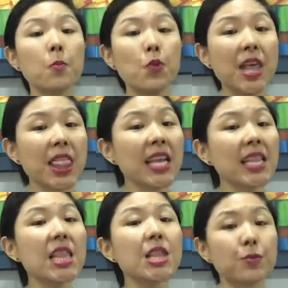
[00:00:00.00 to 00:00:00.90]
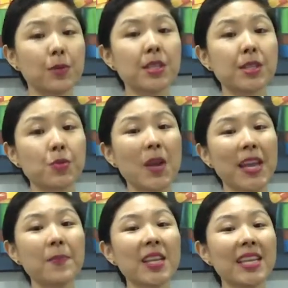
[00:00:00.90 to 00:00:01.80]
Breathing in this way